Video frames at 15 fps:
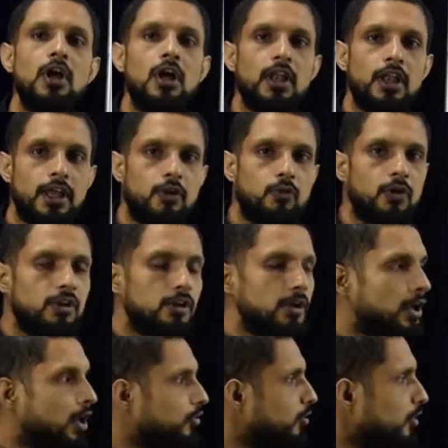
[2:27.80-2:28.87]
liquid.
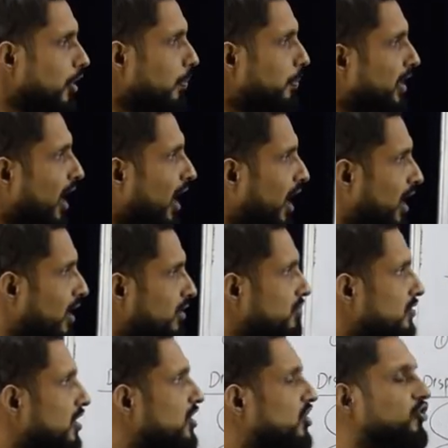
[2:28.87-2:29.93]
So you'll be
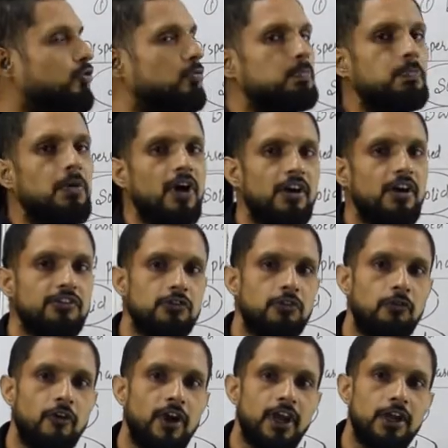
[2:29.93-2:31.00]
asked the dispersed
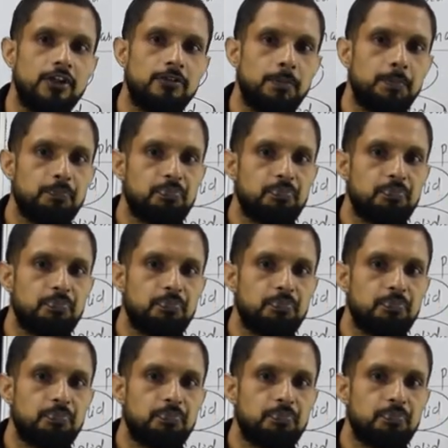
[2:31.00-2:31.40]
phase